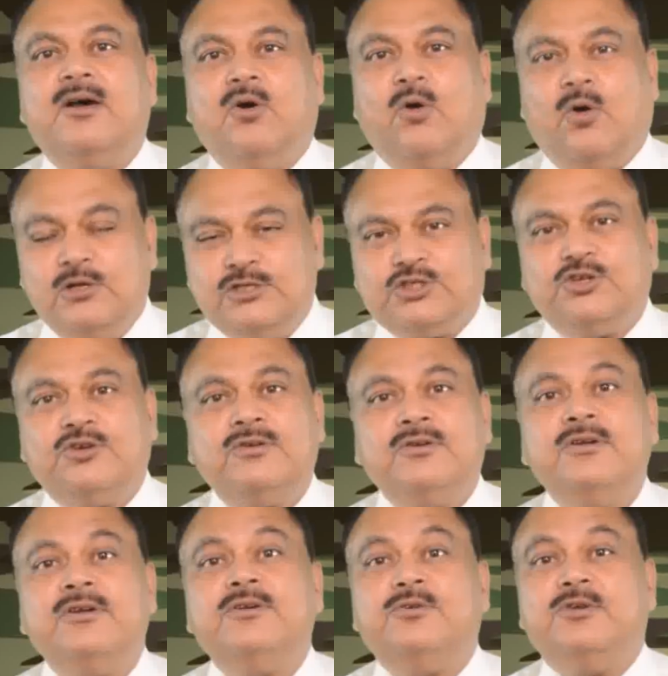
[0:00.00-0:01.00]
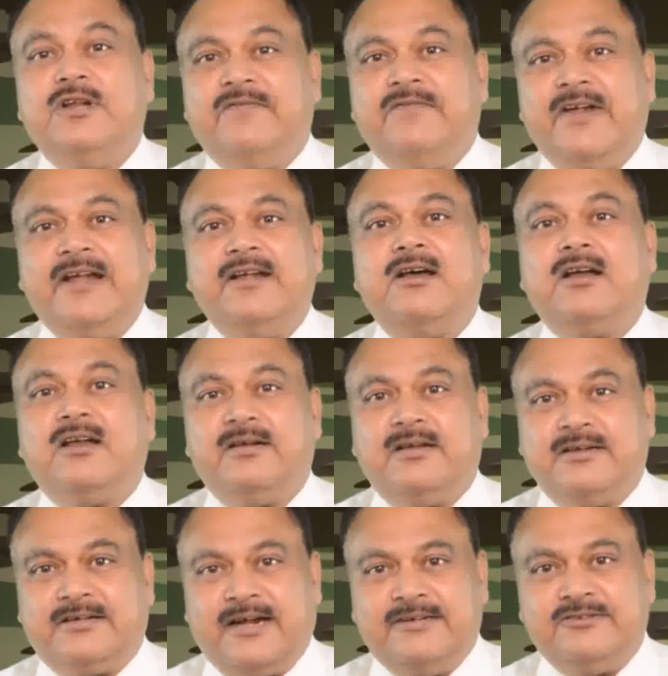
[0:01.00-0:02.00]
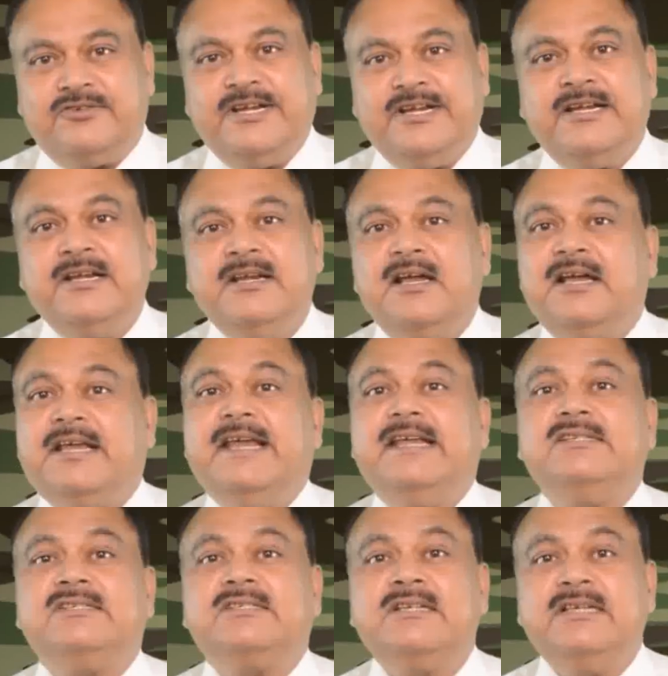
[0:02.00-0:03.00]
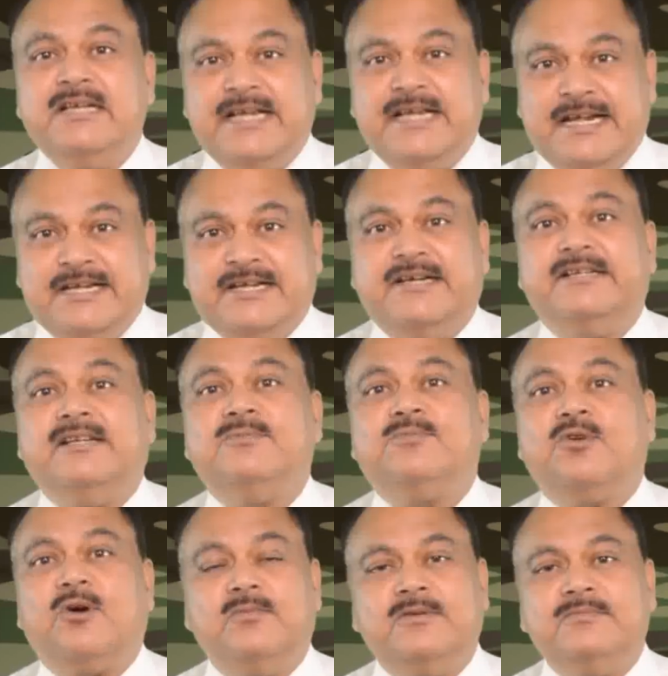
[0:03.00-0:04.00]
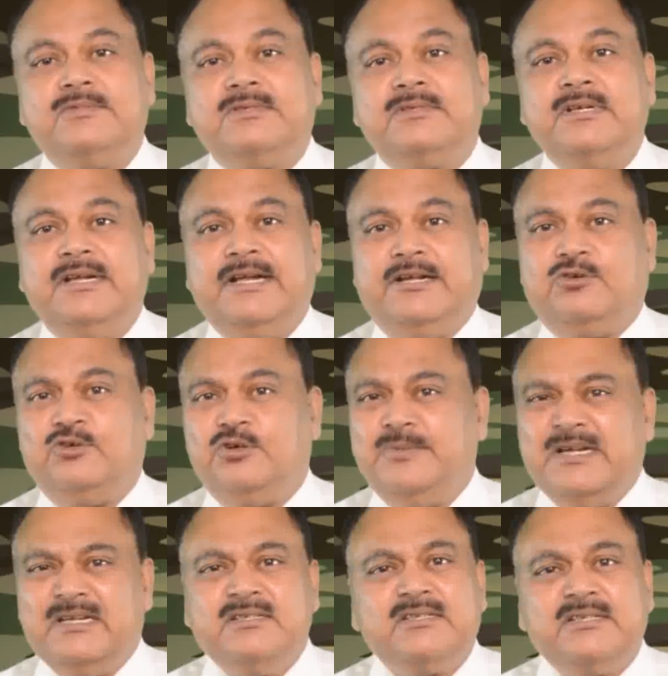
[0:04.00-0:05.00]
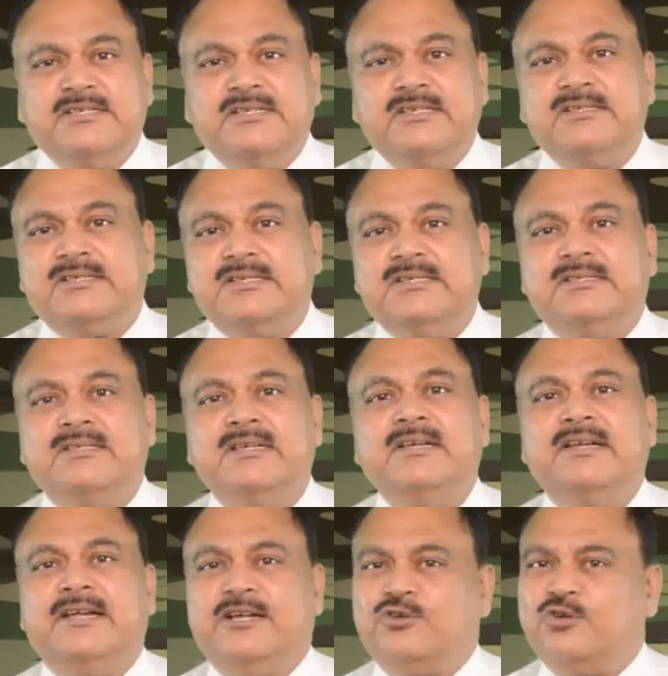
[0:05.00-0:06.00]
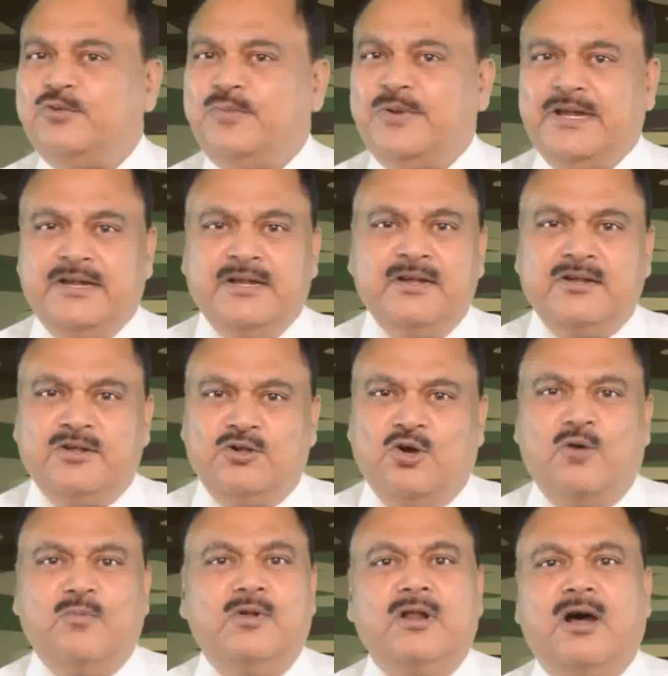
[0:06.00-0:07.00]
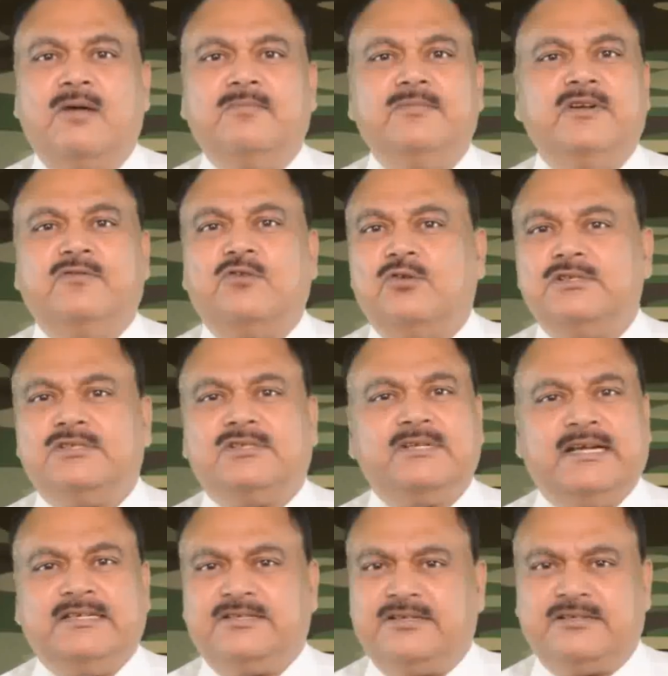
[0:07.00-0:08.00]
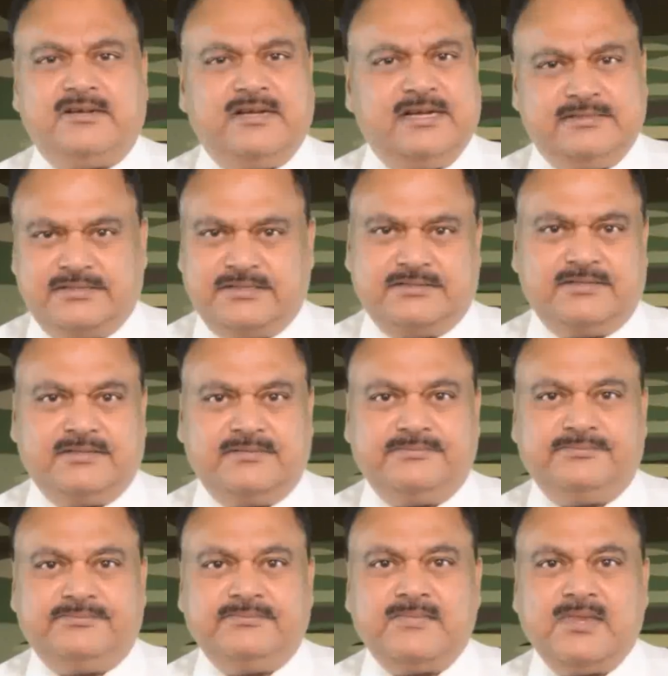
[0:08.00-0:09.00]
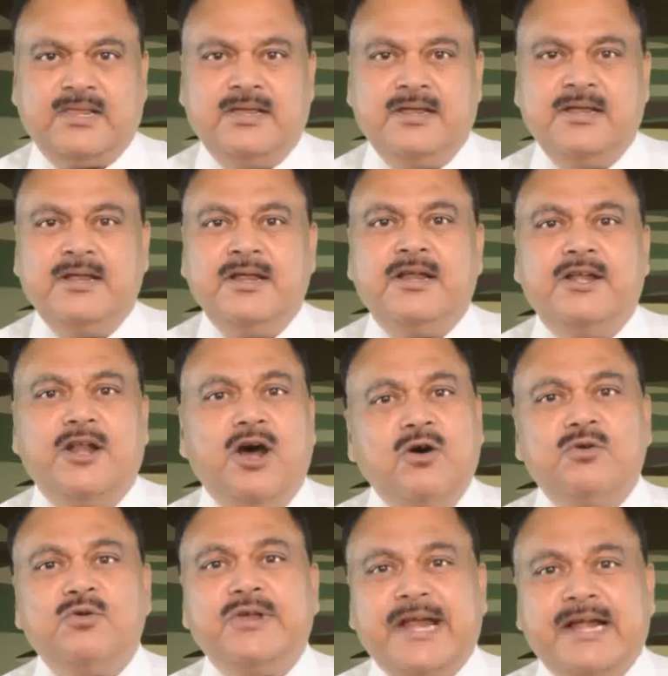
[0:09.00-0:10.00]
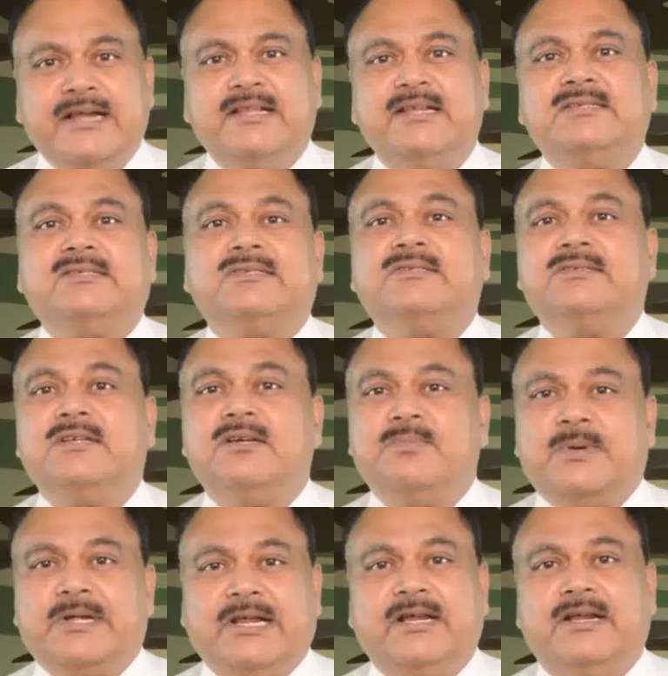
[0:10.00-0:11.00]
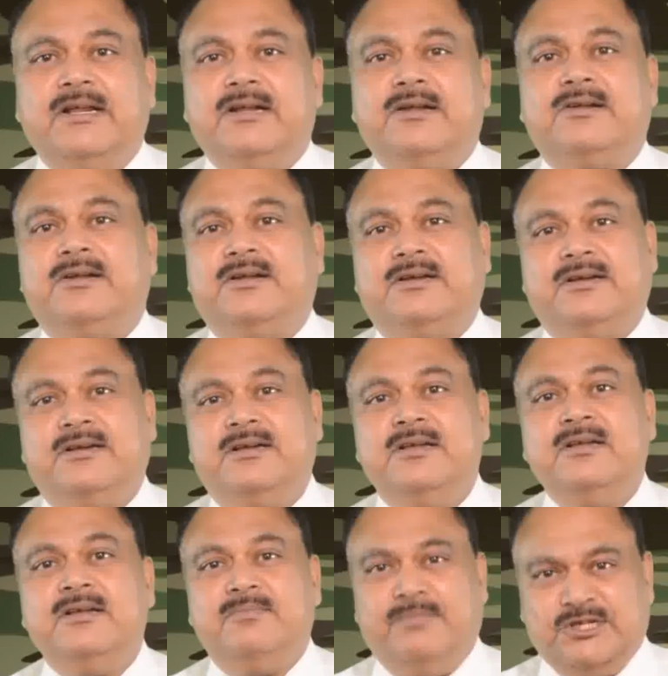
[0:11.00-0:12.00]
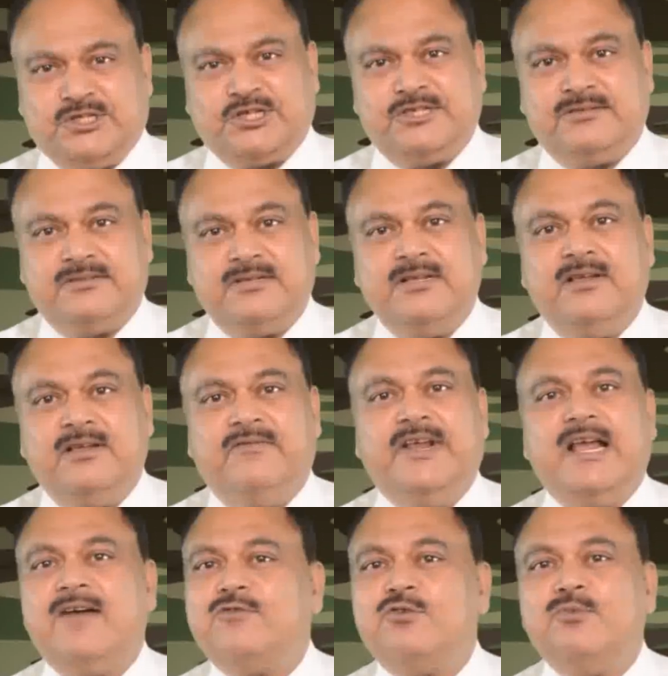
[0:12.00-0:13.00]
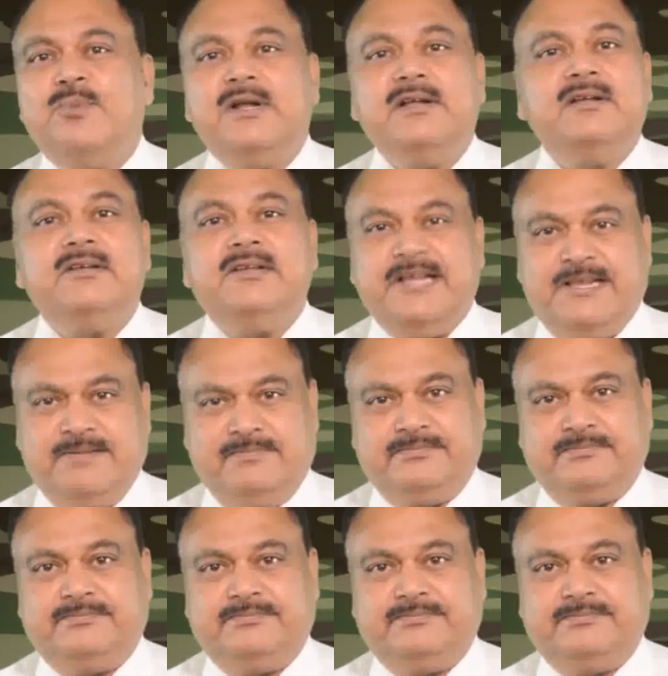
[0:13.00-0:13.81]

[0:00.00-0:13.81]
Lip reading: Also to defend our country against internal problems. It could be insurgencies, it could be normal armed revolts, etc., etc. Now to get this particular mission, we have to build a team,